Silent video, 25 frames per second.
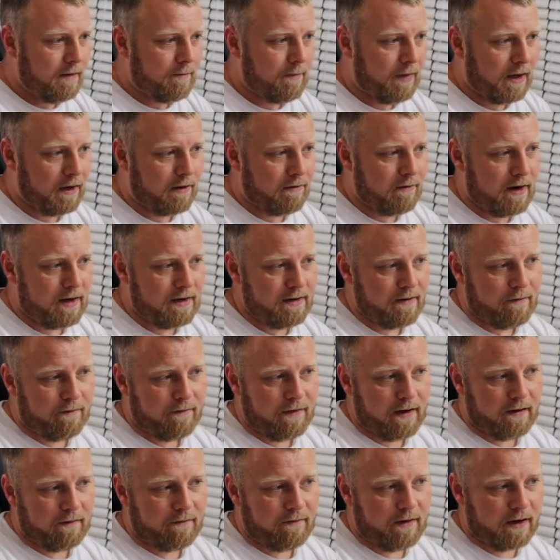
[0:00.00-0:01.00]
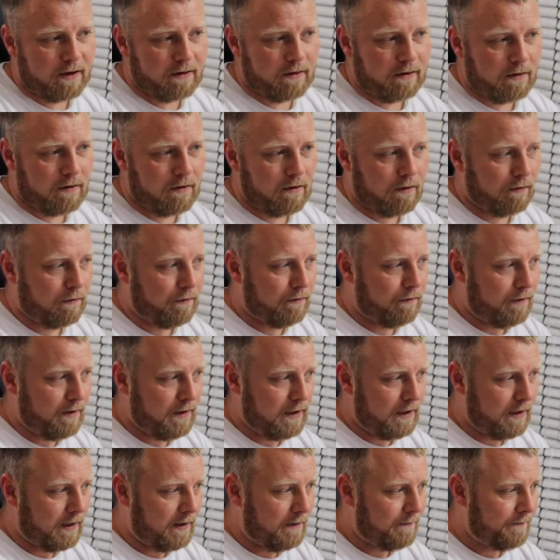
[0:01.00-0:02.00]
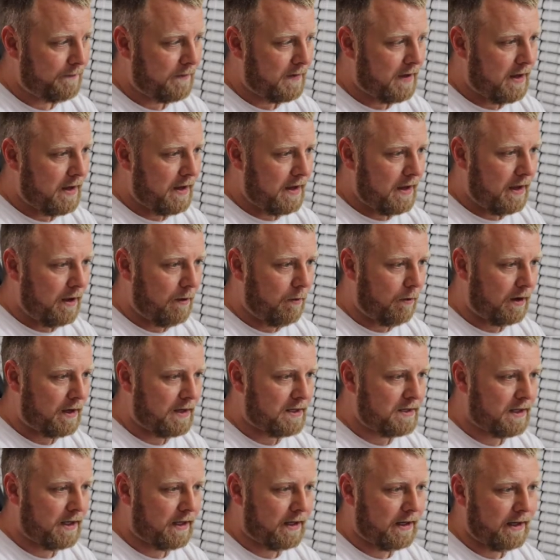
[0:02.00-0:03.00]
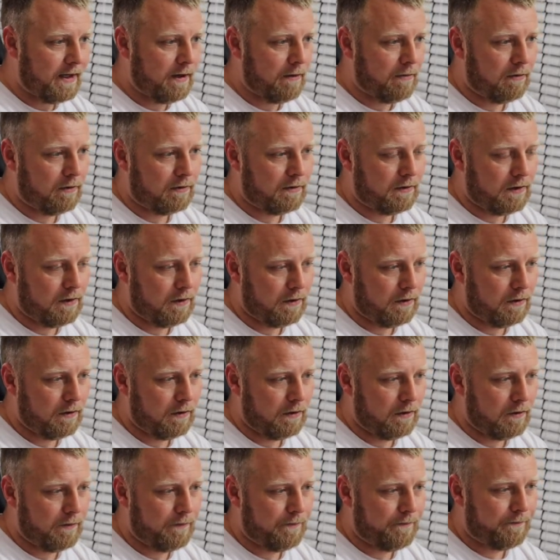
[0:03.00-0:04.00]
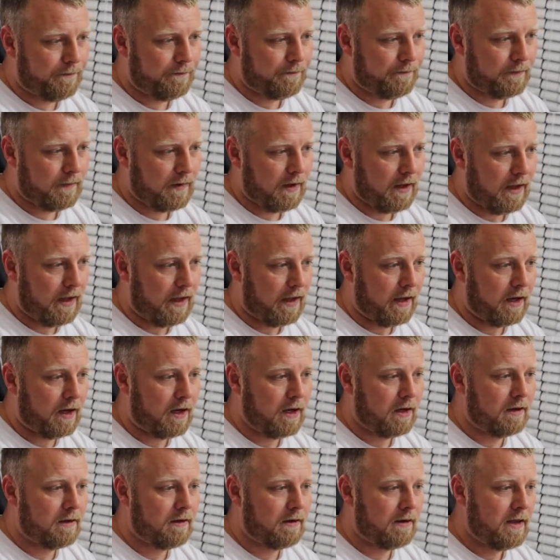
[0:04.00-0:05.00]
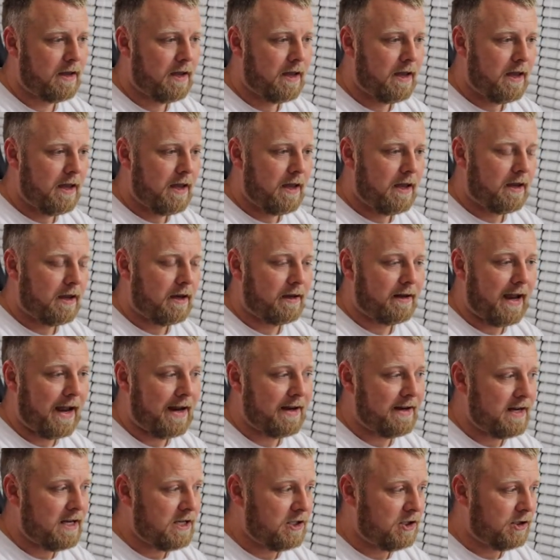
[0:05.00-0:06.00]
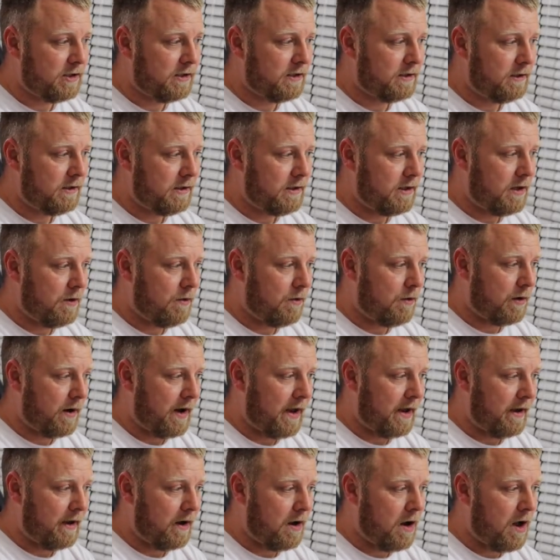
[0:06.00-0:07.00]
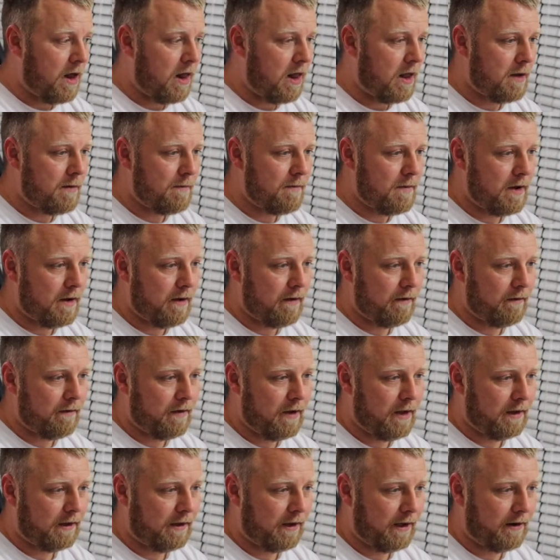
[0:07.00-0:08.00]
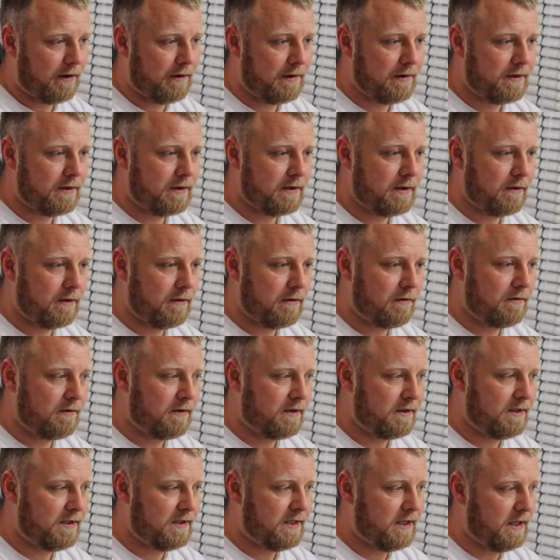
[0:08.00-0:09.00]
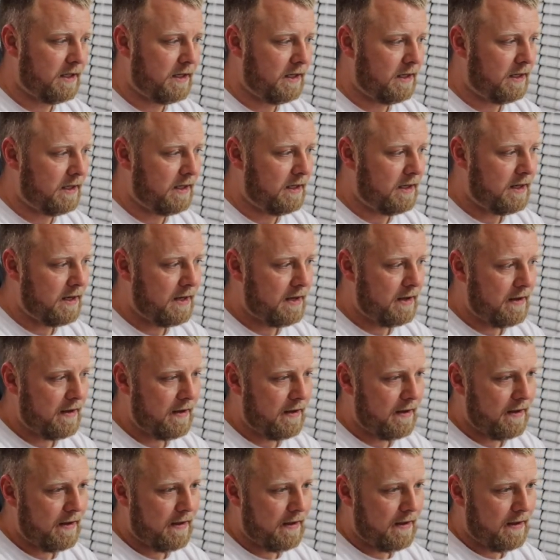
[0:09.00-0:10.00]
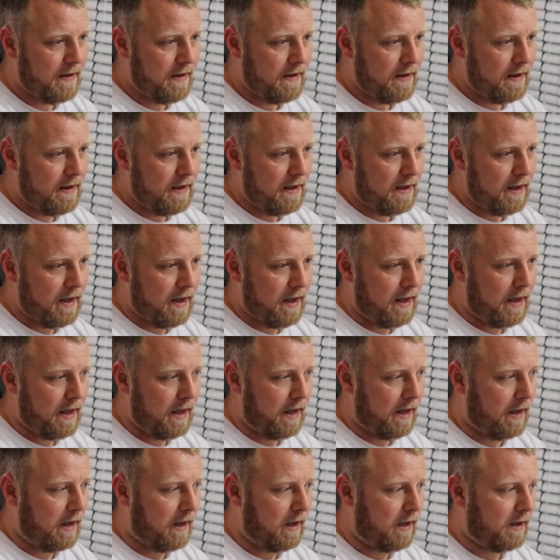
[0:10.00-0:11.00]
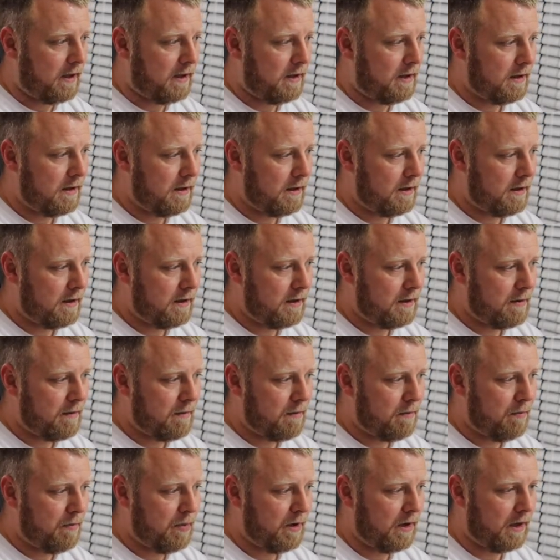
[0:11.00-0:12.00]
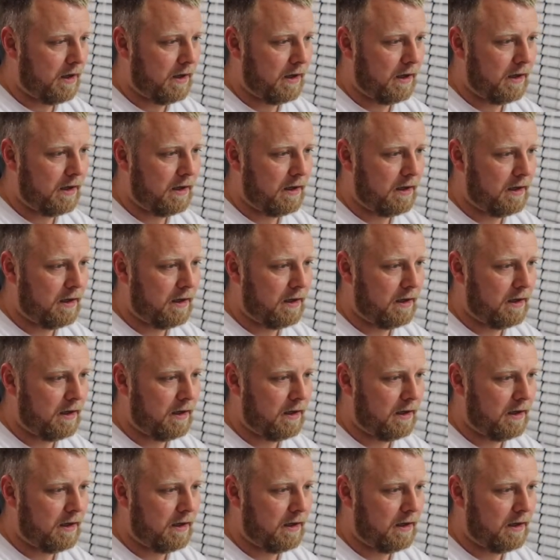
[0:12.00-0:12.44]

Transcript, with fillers: by creating a fake vector called v. I'm going to set that equal to a concatenation or a column of letters, so z, a, b,